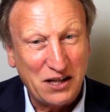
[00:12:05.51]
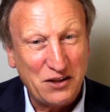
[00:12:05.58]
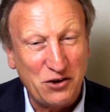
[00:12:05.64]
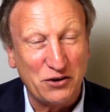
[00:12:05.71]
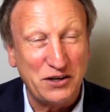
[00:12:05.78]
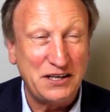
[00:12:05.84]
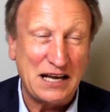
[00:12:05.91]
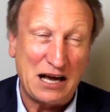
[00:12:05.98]
The
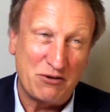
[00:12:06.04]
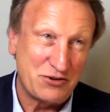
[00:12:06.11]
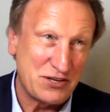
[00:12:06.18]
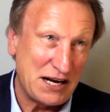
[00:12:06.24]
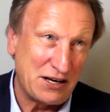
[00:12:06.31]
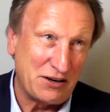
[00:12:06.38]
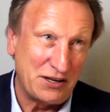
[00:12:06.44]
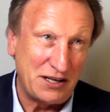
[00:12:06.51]
only
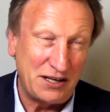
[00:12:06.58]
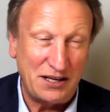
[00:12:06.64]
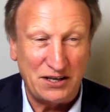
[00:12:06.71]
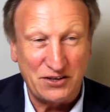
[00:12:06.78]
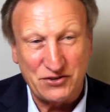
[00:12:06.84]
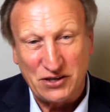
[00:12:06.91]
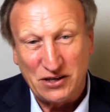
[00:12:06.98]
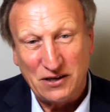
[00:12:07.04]
downside on it
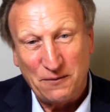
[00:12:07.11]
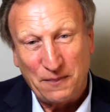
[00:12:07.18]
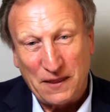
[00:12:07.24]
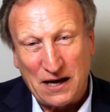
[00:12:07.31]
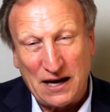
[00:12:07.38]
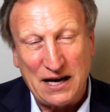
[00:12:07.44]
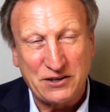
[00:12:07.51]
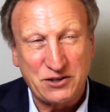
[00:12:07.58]
is
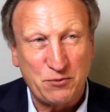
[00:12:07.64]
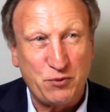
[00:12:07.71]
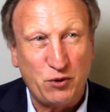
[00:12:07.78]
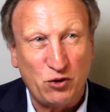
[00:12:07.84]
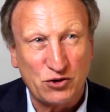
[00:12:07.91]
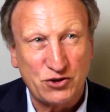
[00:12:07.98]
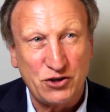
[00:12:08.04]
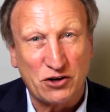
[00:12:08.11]
I had to
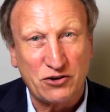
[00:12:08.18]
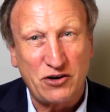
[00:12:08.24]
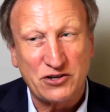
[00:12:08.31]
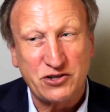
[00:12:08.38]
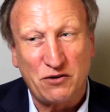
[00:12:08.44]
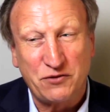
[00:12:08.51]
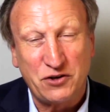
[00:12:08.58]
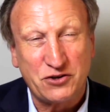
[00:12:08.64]
pull
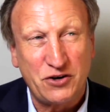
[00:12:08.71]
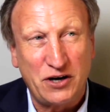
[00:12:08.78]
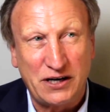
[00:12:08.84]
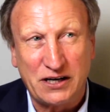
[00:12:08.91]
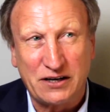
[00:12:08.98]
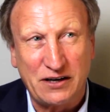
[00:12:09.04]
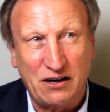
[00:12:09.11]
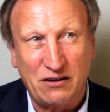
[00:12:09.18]
Snodgrass off the
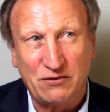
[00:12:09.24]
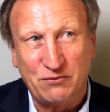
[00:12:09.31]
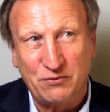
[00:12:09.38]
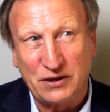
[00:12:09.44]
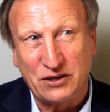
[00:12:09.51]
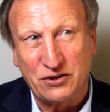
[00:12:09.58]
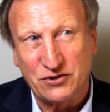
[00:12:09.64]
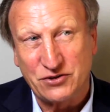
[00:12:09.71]
training ground
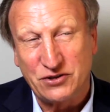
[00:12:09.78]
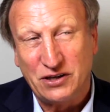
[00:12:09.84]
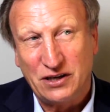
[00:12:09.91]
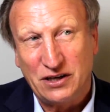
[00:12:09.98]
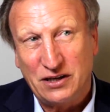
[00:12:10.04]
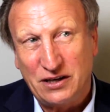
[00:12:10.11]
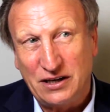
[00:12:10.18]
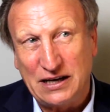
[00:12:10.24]
because
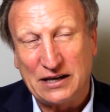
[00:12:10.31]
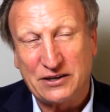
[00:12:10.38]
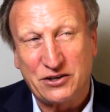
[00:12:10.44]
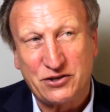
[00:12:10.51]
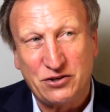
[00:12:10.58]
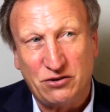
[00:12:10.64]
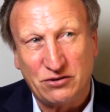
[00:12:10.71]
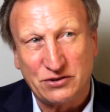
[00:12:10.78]
he had to
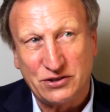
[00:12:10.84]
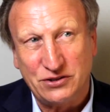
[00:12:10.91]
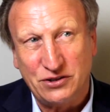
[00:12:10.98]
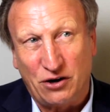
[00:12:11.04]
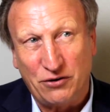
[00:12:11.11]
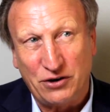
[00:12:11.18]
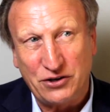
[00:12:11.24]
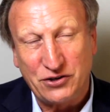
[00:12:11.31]
talk to
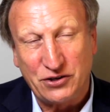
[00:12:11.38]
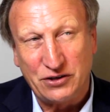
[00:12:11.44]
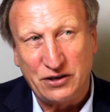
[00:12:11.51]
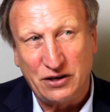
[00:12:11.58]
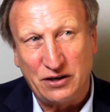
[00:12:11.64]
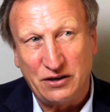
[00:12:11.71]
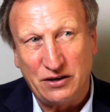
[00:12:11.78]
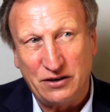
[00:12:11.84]
Norwich,
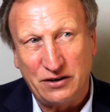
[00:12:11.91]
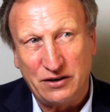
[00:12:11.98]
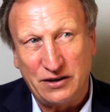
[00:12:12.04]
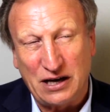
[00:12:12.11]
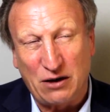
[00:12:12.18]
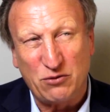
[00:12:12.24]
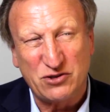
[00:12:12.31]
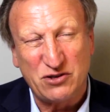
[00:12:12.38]
and
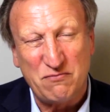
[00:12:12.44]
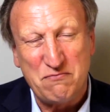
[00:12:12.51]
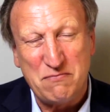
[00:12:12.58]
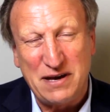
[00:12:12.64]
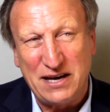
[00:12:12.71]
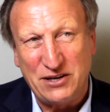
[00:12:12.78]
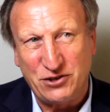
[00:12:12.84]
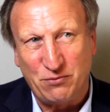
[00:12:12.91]
that was a
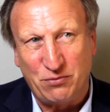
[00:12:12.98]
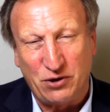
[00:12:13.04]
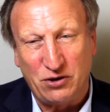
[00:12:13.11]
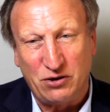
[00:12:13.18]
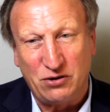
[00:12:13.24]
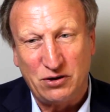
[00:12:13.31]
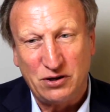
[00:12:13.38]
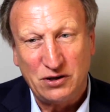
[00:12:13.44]
major
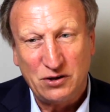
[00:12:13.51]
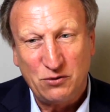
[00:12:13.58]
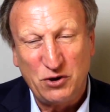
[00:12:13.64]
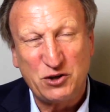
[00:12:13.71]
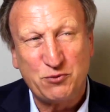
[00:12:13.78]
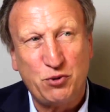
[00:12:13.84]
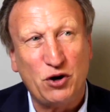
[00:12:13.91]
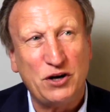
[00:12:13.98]
blow,
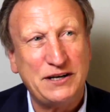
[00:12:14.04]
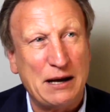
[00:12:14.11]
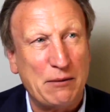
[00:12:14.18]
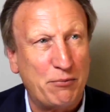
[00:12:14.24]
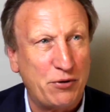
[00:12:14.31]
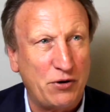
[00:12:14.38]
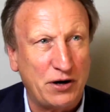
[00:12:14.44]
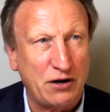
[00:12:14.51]
which put a
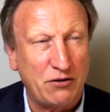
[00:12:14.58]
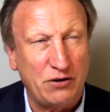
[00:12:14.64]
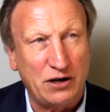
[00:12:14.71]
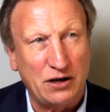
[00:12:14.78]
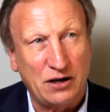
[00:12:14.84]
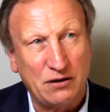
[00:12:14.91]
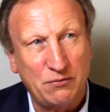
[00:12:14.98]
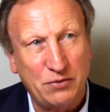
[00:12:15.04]
damper on it, really.